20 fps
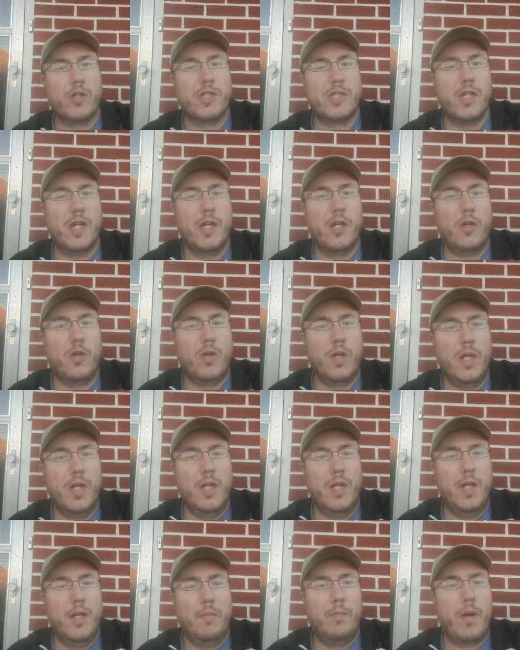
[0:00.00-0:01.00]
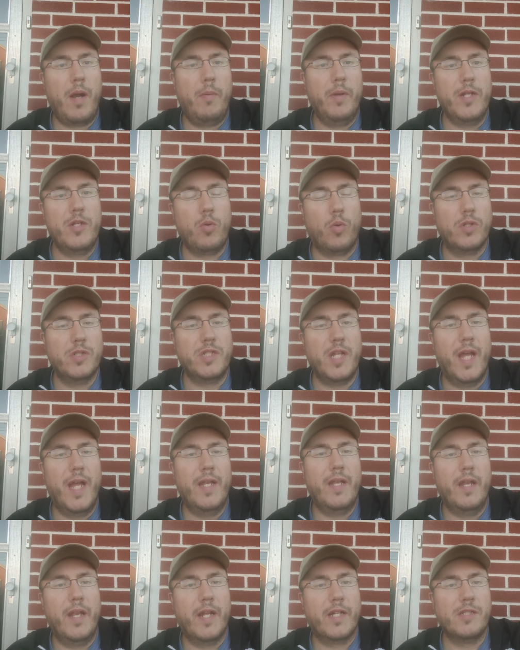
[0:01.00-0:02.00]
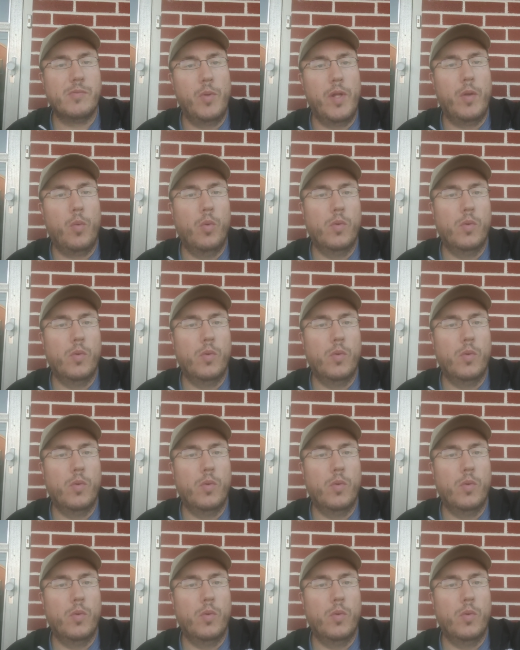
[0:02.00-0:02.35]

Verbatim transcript: so, probably towards the end of next week.